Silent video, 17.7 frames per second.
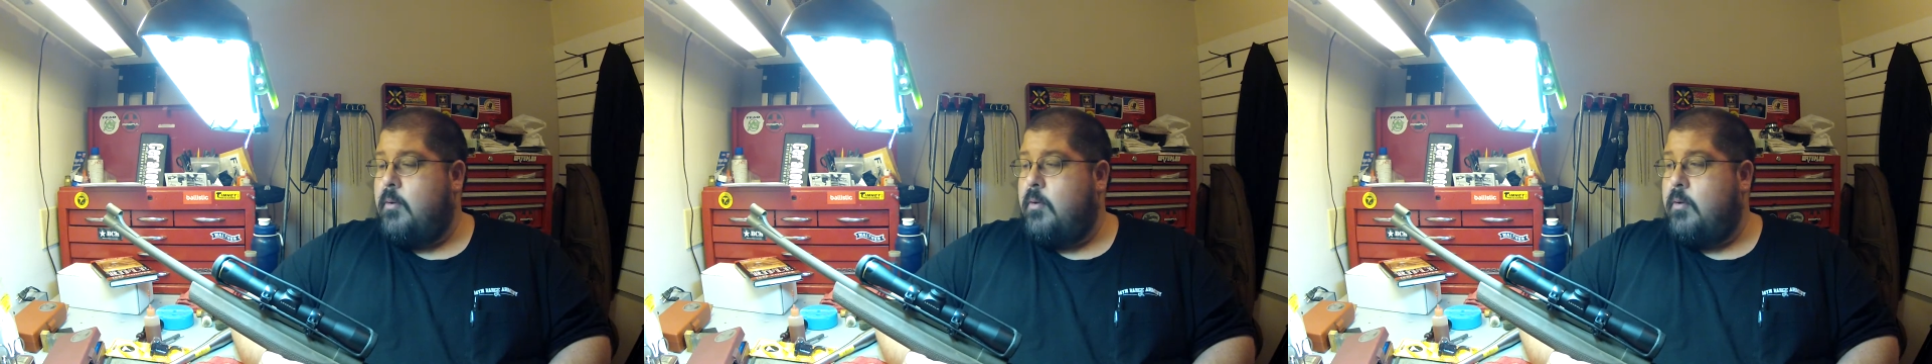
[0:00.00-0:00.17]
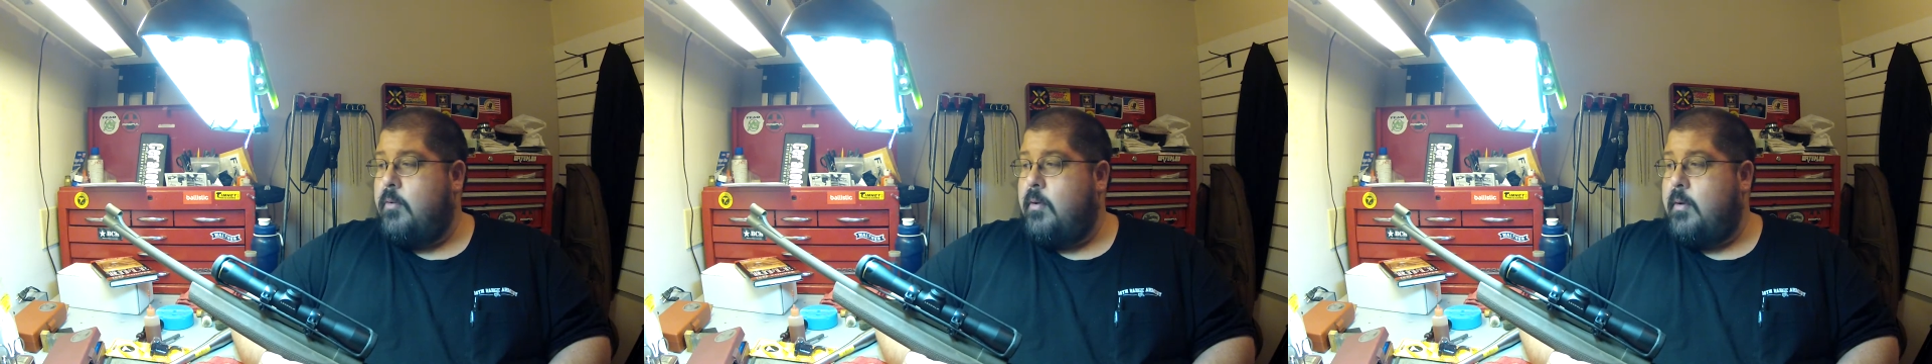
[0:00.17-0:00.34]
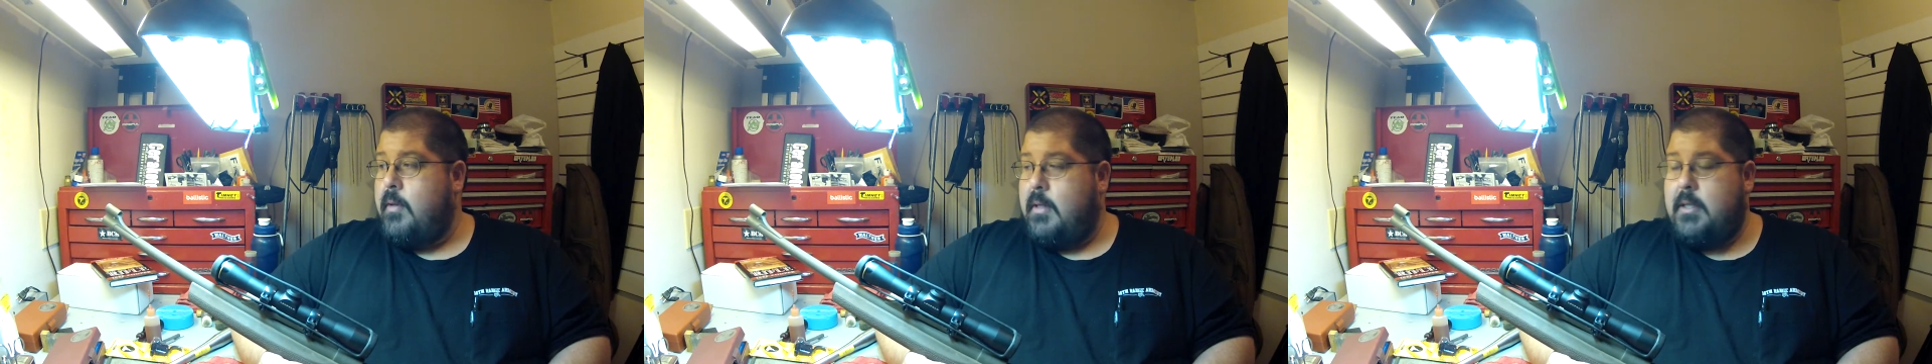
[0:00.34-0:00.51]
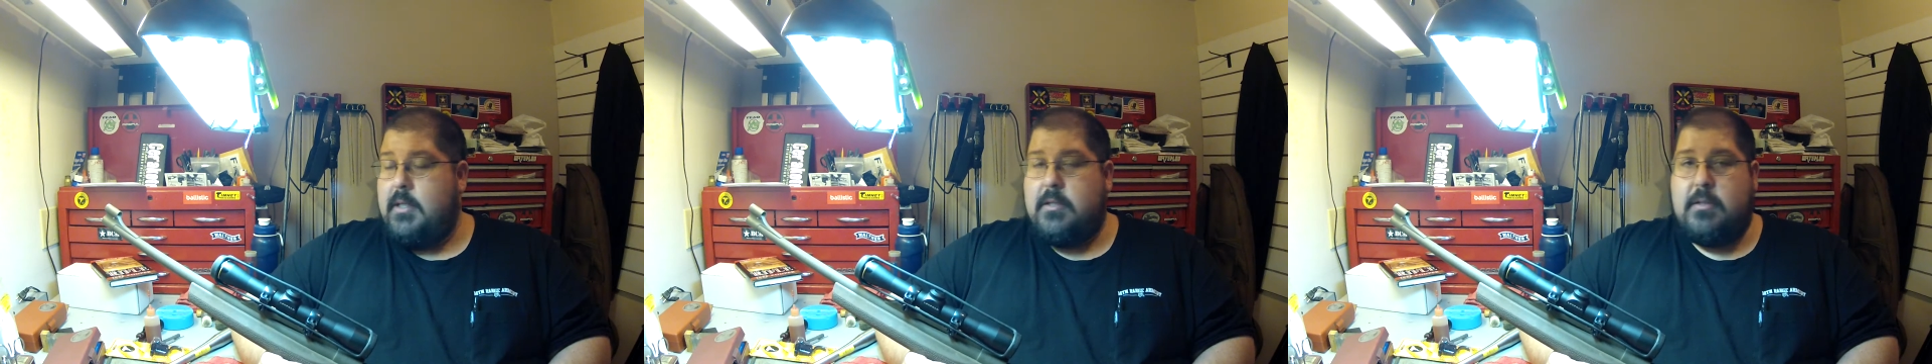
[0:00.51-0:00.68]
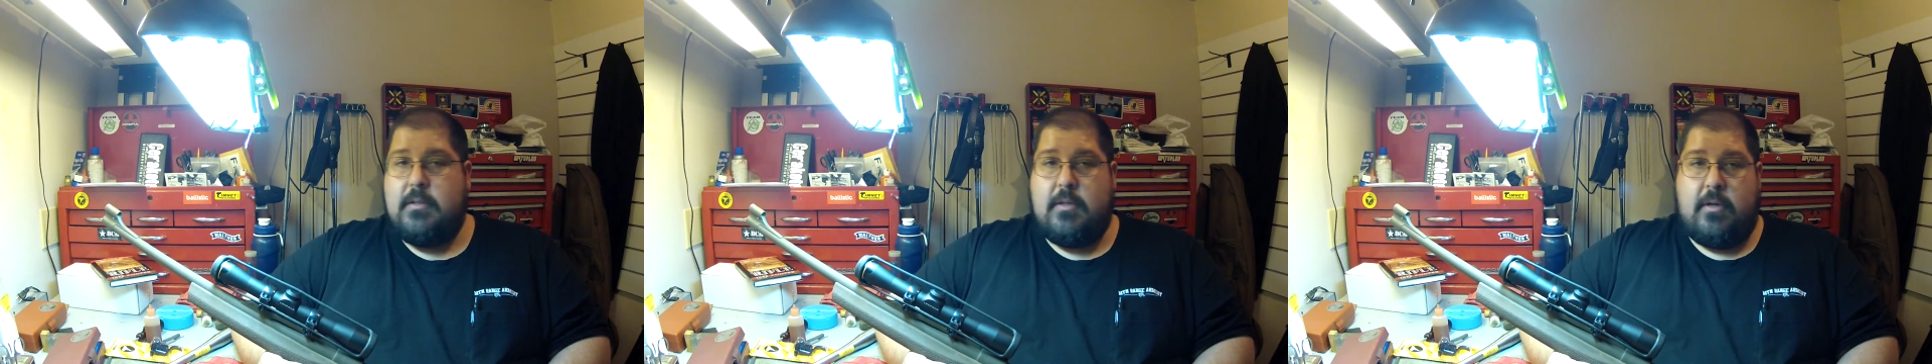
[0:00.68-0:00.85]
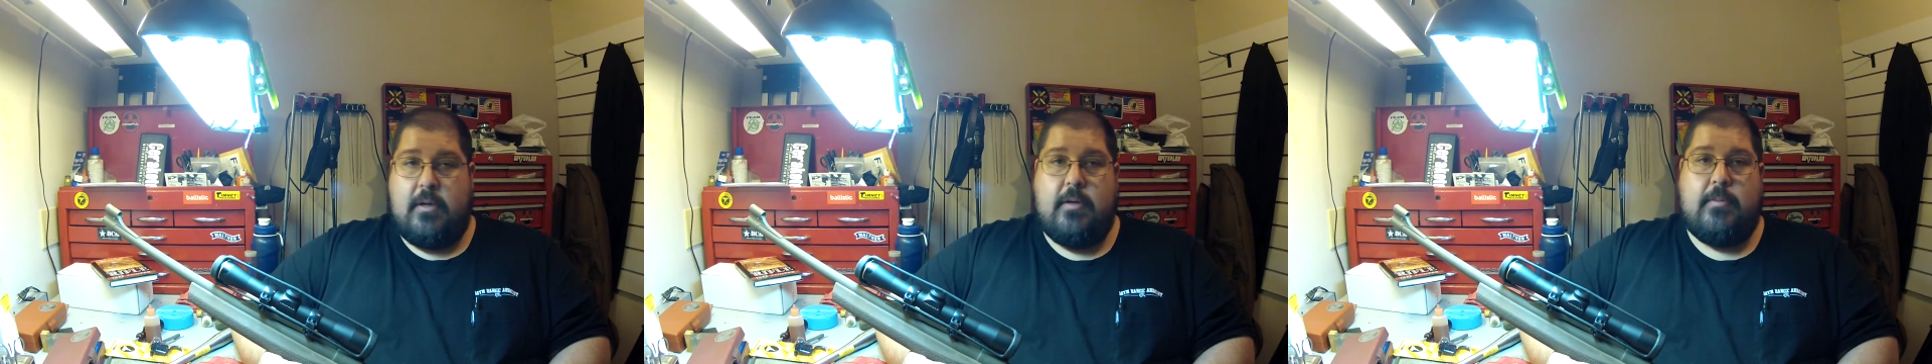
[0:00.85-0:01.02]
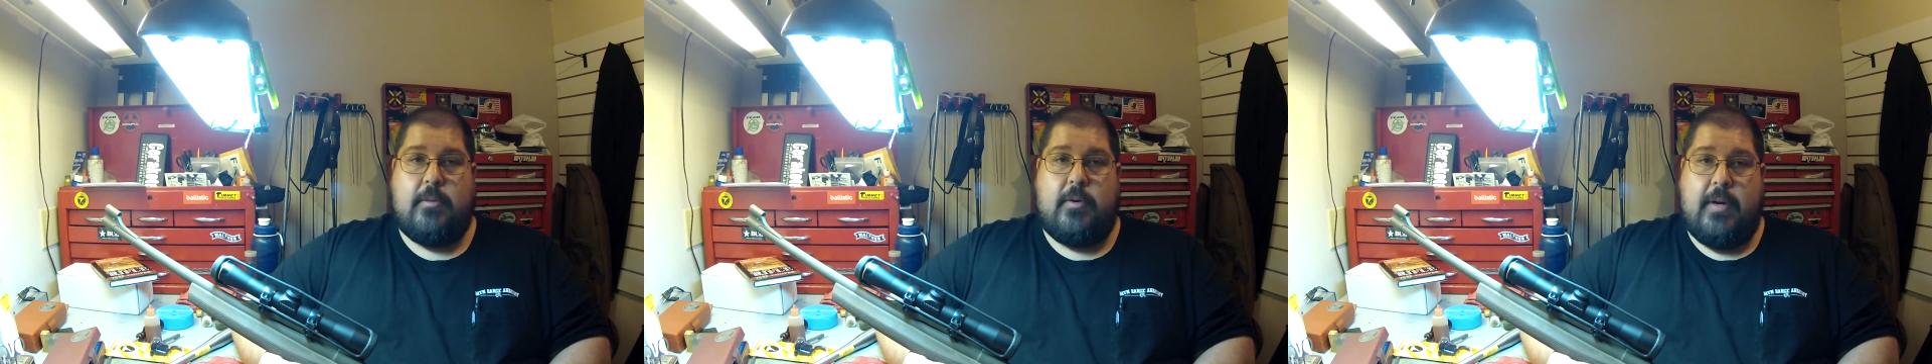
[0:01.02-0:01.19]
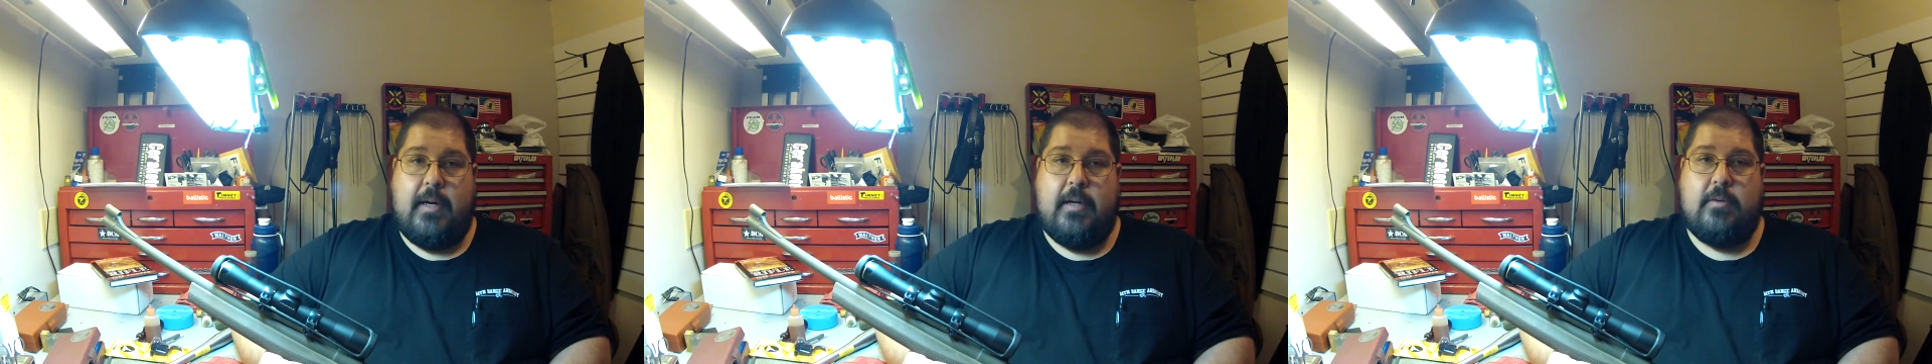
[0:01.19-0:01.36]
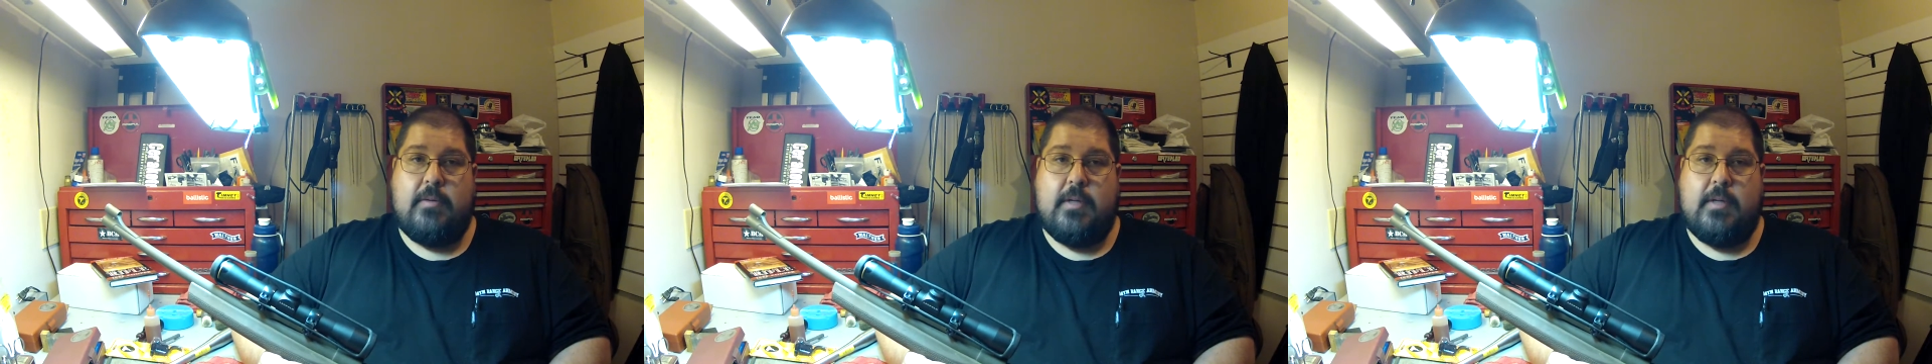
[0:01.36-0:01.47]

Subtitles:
or at least turn them around